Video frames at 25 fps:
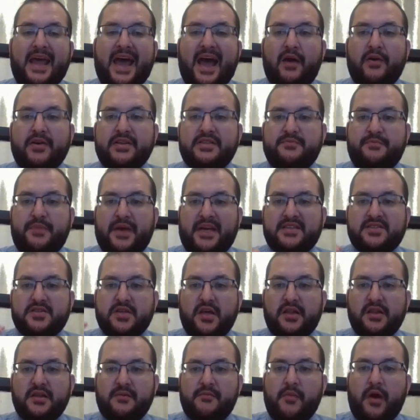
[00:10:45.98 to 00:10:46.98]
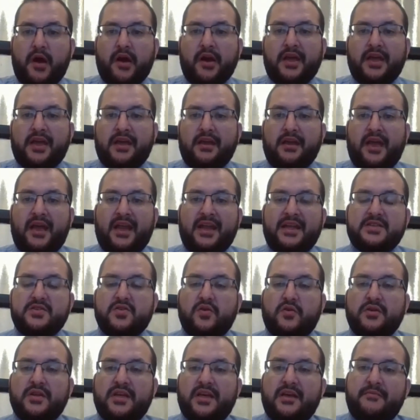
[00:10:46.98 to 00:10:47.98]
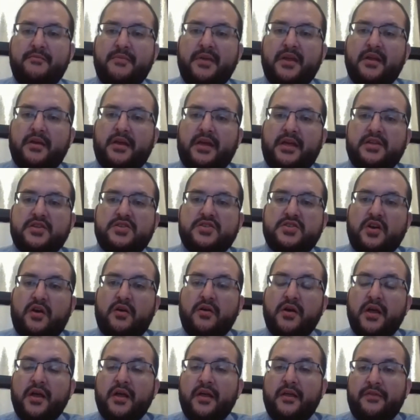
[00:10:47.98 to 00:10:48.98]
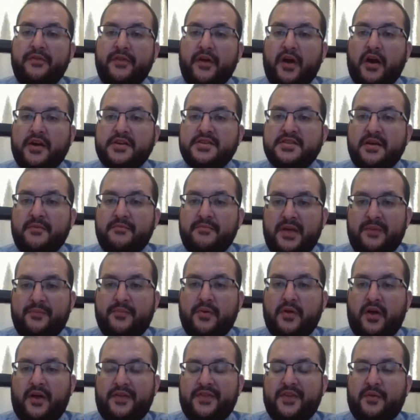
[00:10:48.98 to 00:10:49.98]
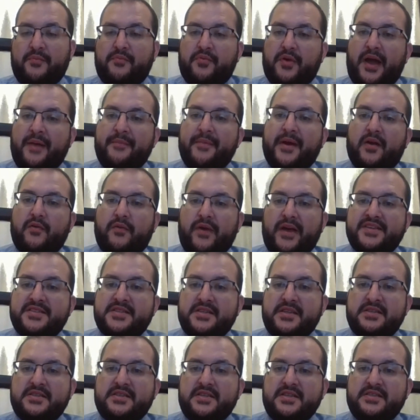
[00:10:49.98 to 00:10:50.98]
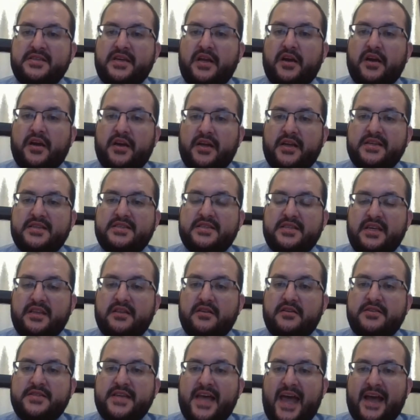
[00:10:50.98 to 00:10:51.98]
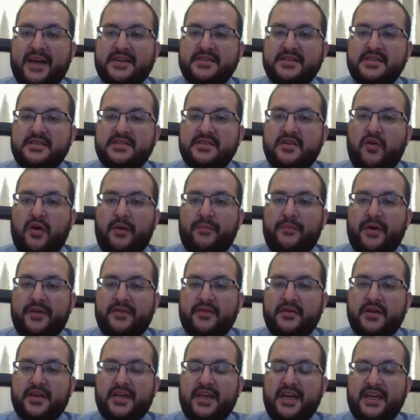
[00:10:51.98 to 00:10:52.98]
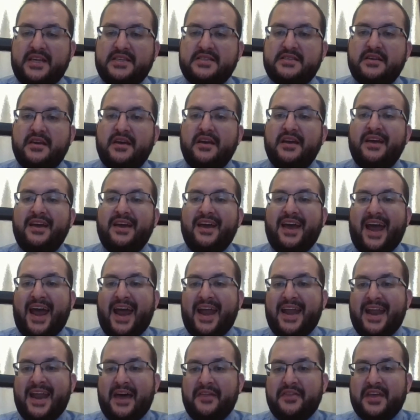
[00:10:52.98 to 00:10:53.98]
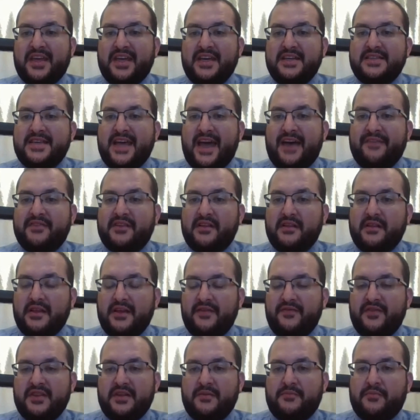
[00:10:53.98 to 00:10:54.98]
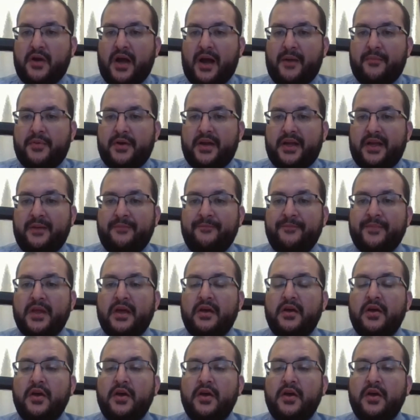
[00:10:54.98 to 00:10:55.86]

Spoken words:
Now it's based on the market and it's only $1 million. So there are some people on their primary residences that are going to see their taxes go up on their kids. And now the kids have to live in the property.